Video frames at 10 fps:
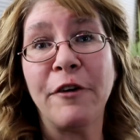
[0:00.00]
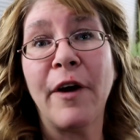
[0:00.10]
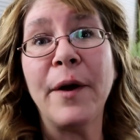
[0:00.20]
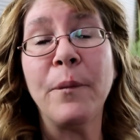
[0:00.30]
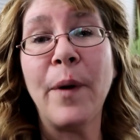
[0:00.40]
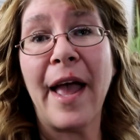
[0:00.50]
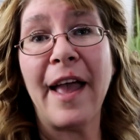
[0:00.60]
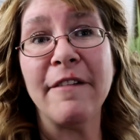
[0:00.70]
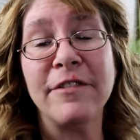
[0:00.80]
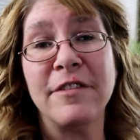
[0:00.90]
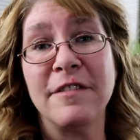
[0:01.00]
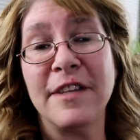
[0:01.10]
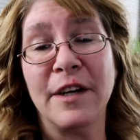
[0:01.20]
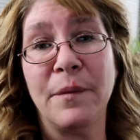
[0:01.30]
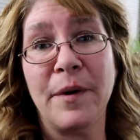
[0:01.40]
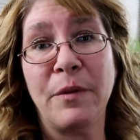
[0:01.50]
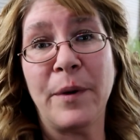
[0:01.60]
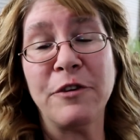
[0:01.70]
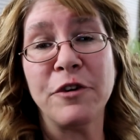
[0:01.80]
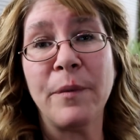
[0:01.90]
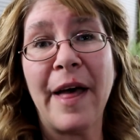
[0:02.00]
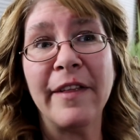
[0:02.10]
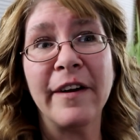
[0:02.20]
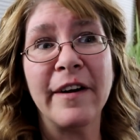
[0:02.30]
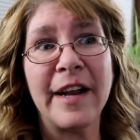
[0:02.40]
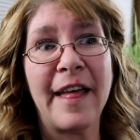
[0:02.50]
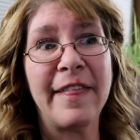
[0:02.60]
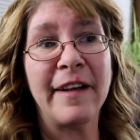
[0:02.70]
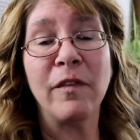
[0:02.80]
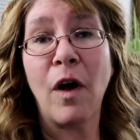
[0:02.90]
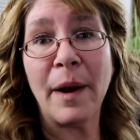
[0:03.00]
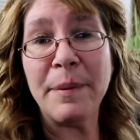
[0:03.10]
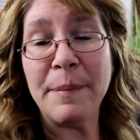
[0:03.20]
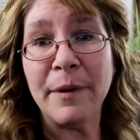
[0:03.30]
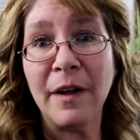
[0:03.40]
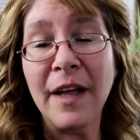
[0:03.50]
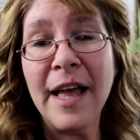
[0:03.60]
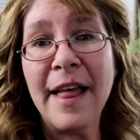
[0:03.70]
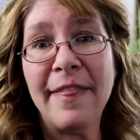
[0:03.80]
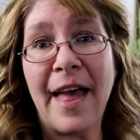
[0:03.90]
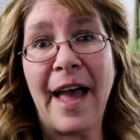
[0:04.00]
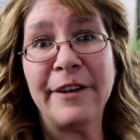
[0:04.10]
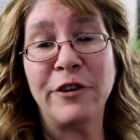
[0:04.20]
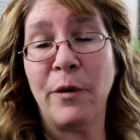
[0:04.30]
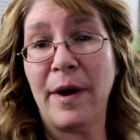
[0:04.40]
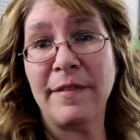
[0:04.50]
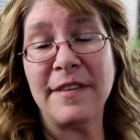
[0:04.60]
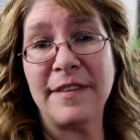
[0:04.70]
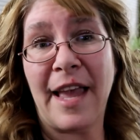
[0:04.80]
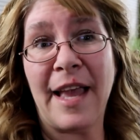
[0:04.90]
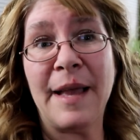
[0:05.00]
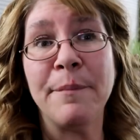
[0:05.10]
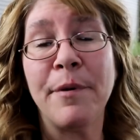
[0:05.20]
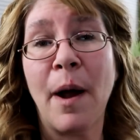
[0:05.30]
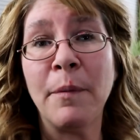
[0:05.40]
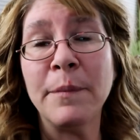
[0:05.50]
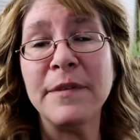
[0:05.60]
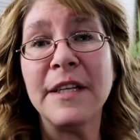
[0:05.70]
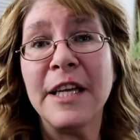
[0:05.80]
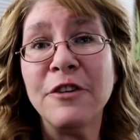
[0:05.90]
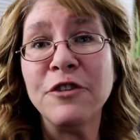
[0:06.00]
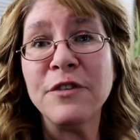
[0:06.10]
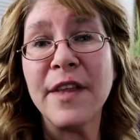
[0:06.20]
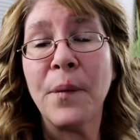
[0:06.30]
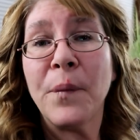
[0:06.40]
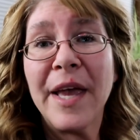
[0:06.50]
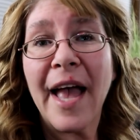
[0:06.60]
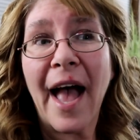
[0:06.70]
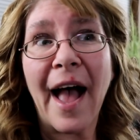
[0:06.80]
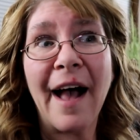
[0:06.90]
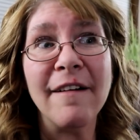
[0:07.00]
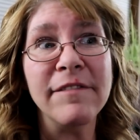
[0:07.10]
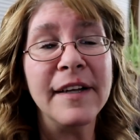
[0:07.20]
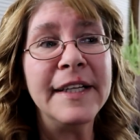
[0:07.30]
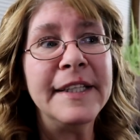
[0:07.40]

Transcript: great way to deal with winter weather. And I think a lot of people that don't have the same problems and issues that we have